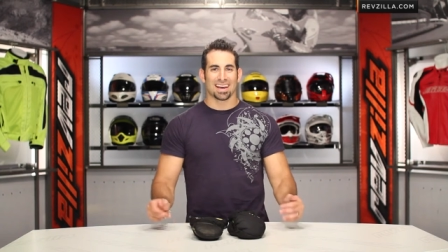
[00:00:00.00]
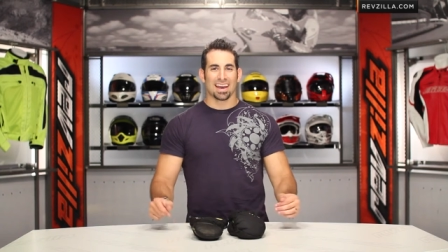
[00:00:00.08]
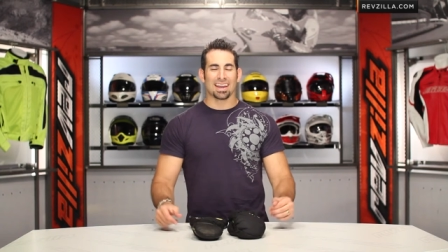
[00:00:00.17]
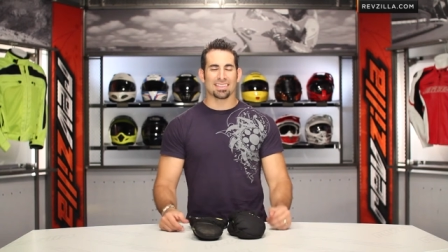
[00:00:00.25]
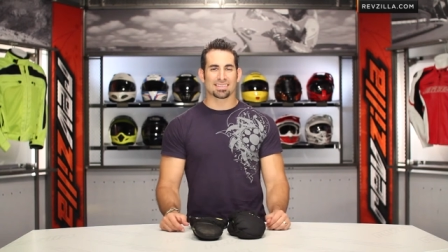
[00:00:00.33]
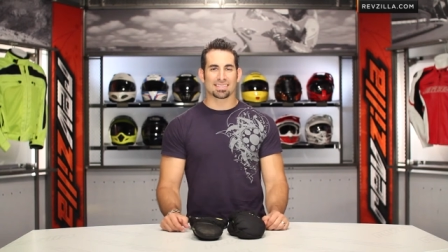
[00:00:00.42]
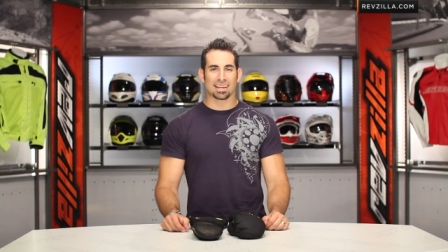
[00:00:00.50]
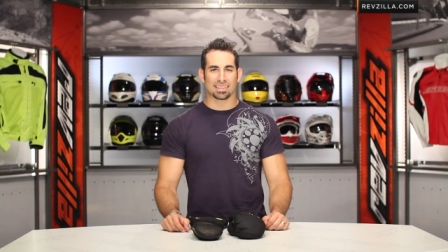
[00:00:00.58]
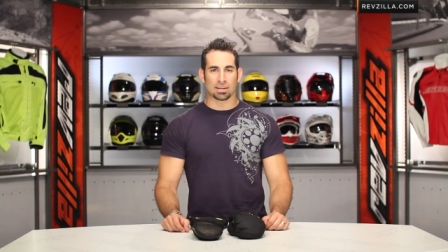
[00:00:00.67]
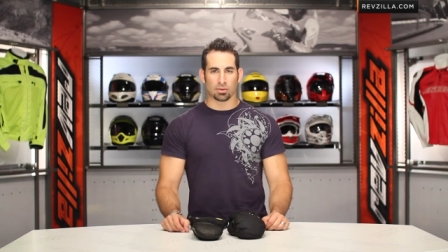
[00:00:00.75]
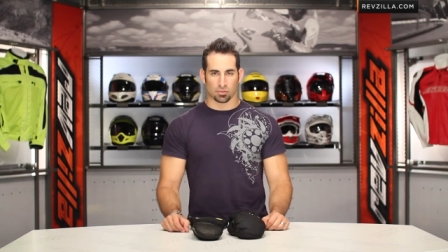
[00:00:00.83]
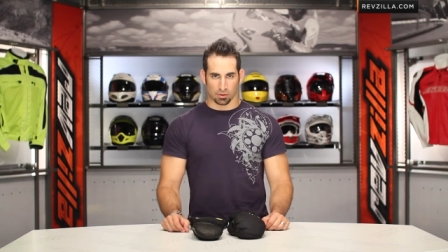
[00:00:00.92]
Hey, this is
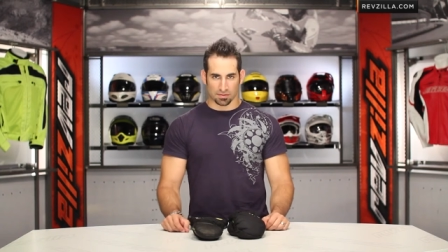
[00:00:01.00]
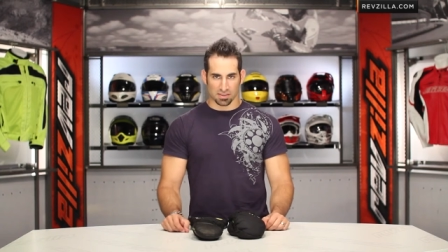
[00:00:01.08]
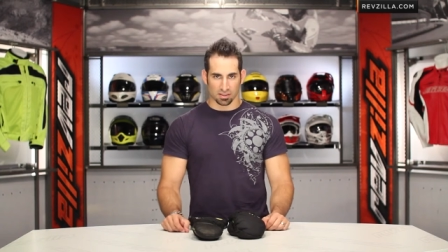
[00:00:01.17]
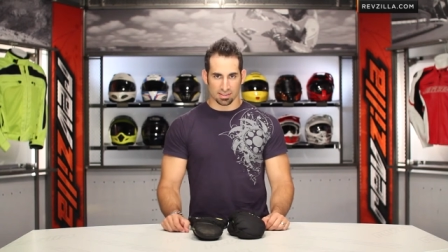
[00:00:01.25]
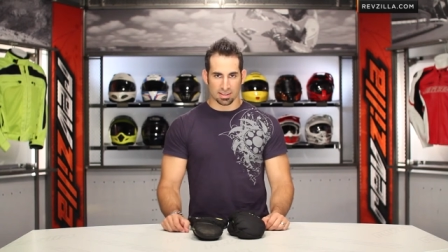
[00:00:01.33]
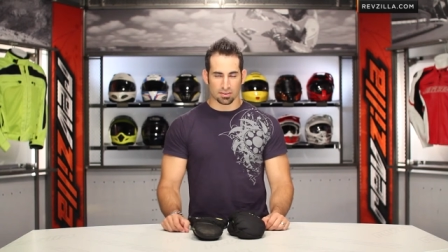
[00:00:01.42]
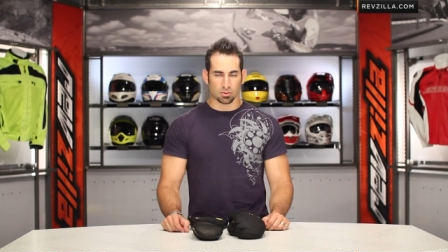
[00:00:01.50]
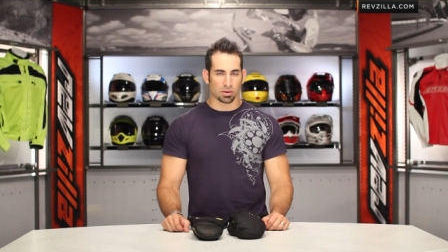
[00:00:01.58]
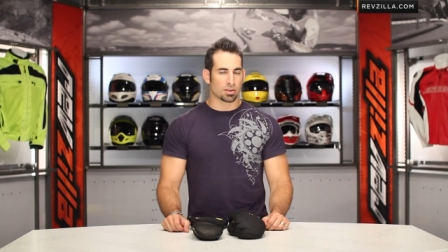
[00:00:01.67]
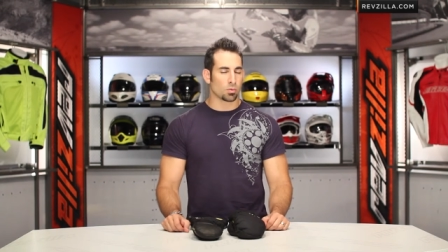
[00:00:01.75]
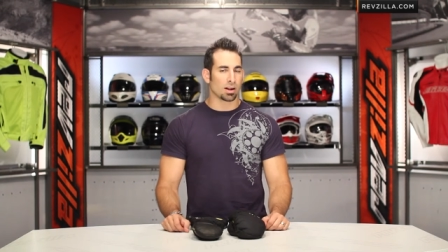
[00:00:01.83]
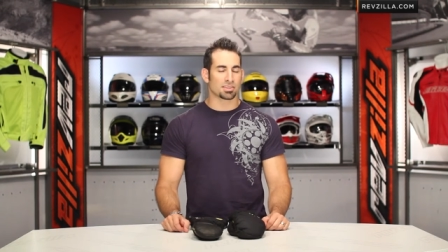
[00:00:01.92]
Anthony with RevZilla TV, where
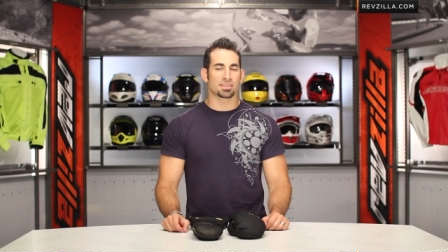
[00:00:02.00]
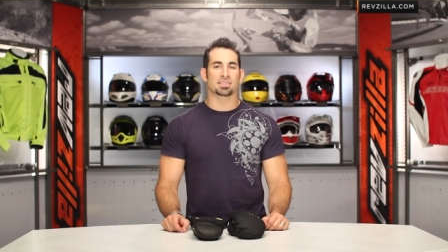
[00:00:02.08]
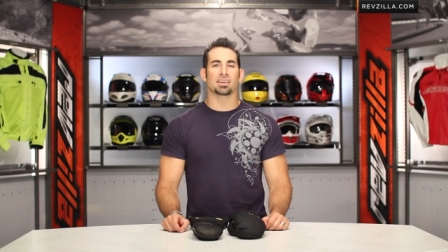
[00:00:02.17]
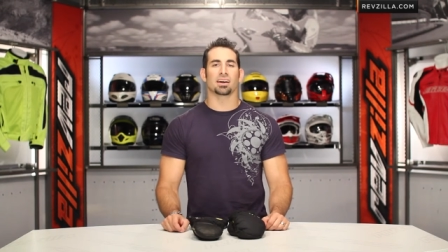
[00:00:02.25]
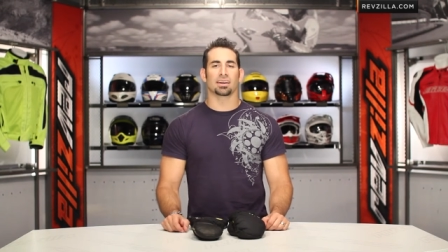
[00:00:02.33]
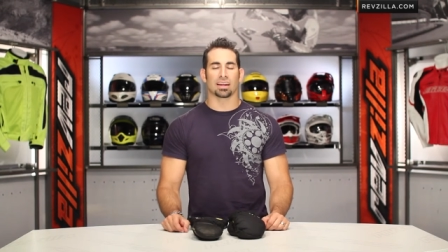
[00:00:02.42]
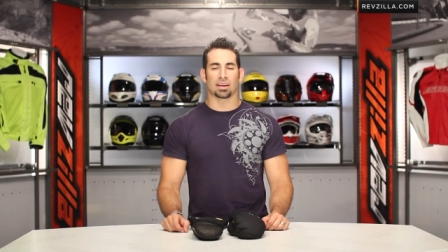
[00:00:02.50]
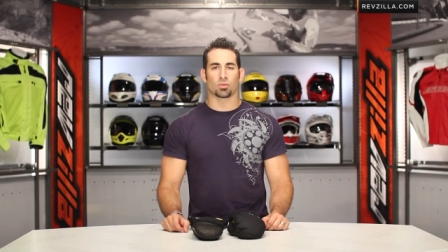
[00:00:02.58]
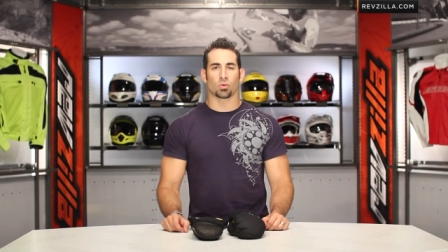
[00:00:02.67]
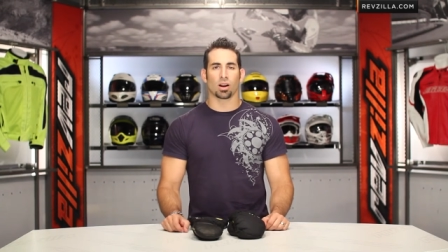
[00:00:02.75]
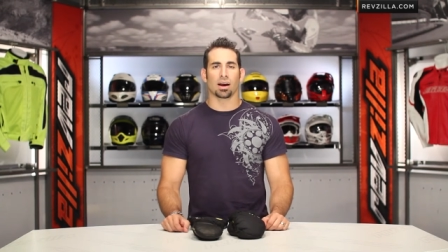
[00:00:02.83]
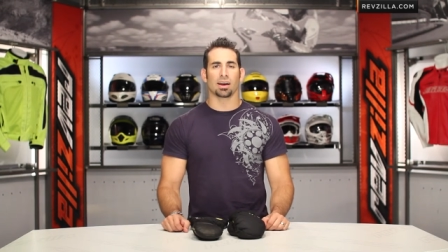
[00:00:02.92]
you can watch, decide, and
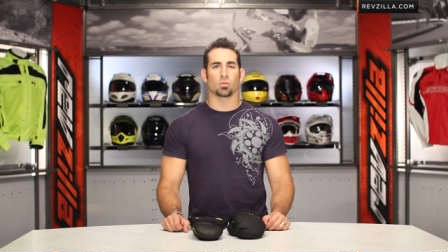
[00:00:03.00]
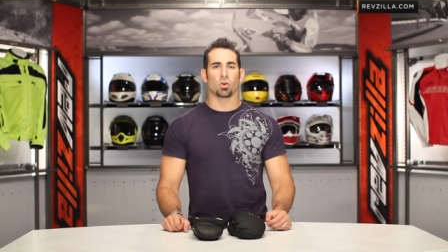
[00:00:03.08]
ride.